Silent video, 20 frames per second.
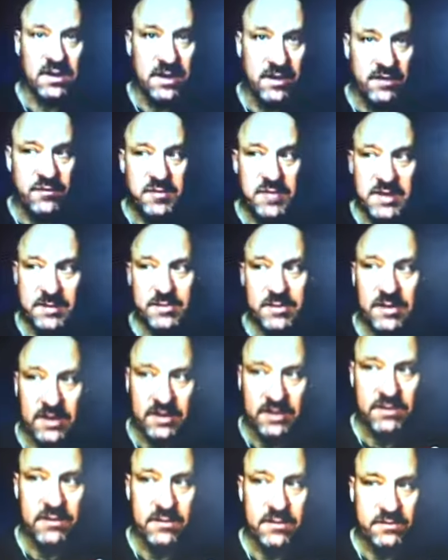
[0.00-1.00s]
People can
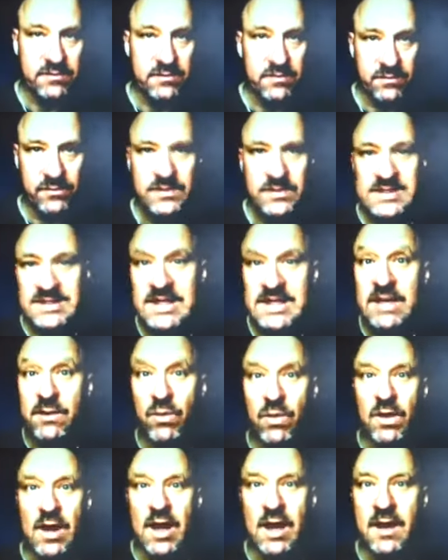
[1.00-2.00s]
see
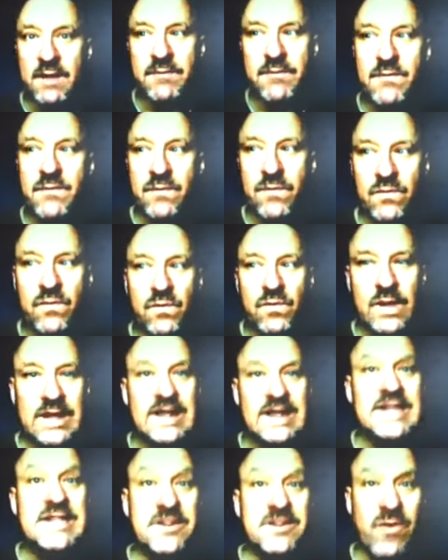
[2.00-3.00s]
where I'm at
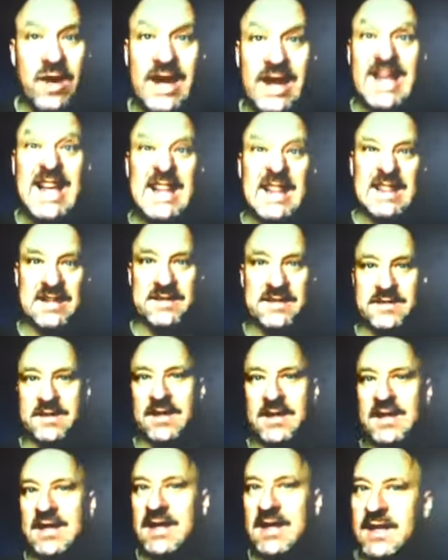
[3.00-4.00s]
least where I get this
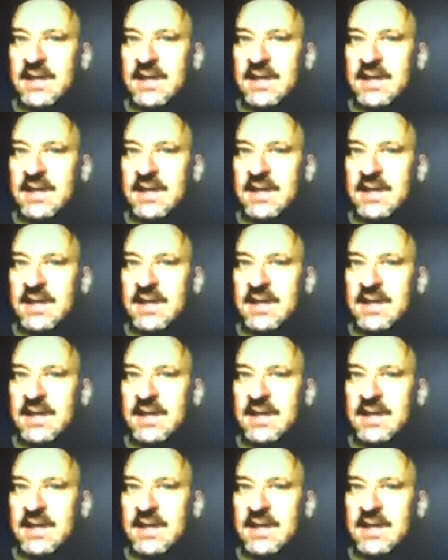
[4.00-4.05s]
idea.